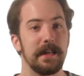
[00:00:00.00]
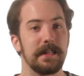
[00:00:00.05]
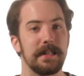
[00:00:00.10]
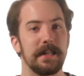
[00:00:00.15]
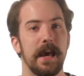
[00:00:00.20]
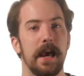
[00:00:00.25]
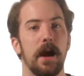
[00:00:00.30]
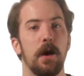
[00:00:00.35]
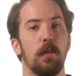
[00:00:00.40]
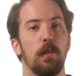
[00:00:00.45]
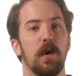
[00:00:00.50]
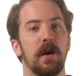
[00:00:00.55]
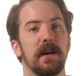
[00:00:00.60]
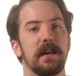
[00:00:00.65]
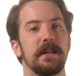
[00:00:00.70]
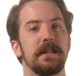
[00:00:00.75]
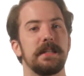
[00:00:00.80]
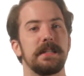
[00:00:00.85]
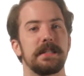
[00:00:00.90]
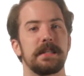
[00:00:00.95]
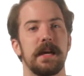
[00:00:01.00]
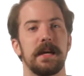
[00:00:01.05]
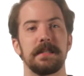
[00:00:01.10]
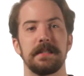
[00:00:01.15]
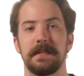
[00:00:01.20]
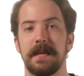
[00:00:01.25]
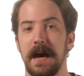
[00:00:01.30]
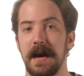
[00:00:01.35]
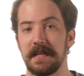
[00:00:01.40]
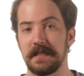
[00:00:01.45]
and today we're going to
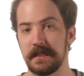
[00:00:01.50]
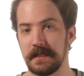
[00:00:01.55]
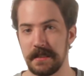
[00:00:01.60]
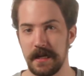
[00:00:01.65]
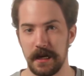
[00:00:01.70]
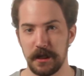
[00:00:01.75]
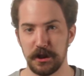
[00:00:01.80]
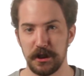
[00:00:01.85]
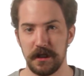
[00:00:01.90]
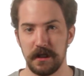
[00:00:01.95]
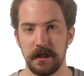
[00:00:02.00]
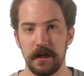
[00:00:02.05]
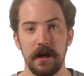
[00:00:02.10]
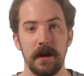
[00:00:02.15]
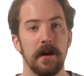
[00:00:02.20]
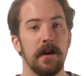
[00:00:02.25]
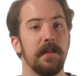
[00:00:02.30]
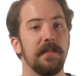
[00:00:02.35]
discuss gas detection,